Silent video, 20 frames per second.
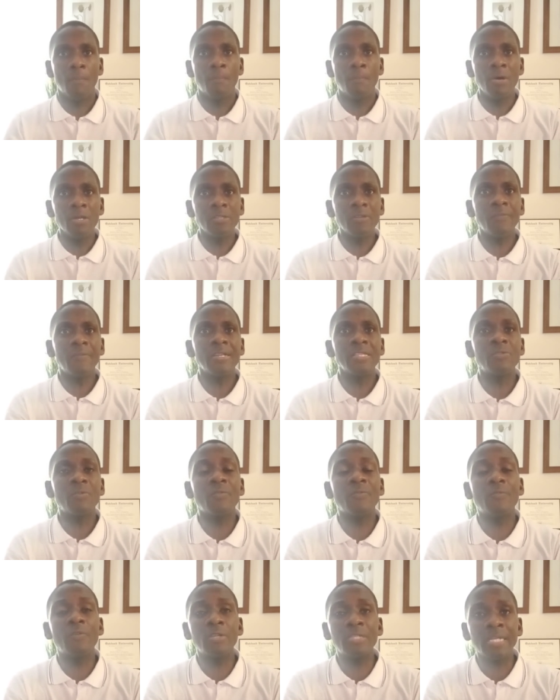Most of us,
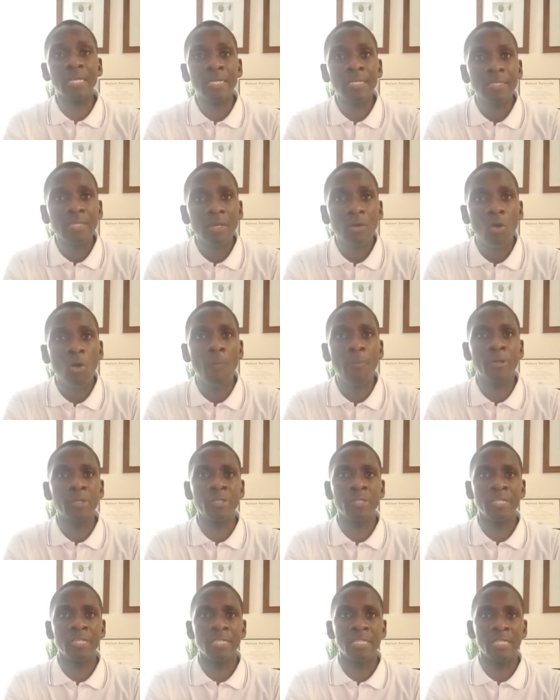we've gotten
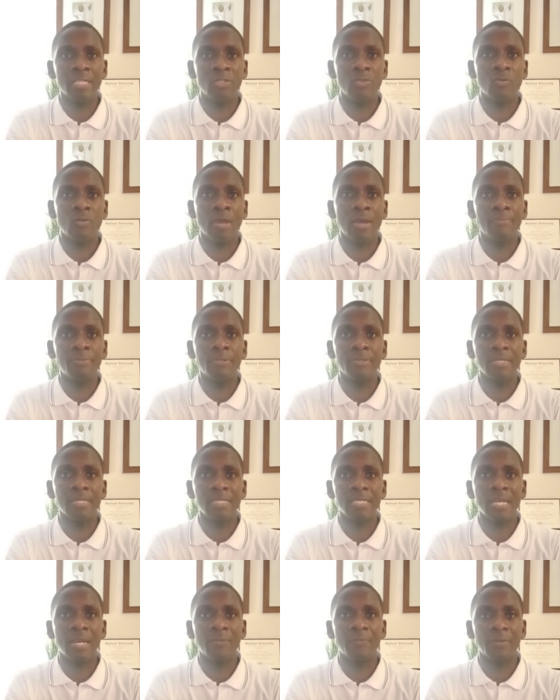opportunities to come to
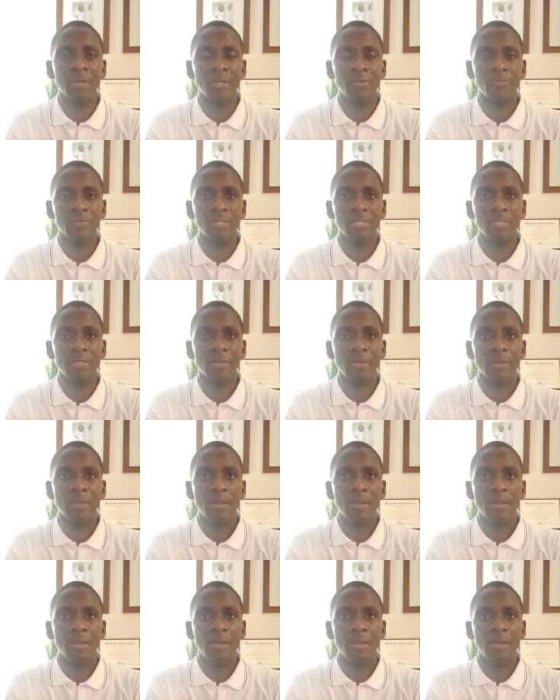these Gulf countries.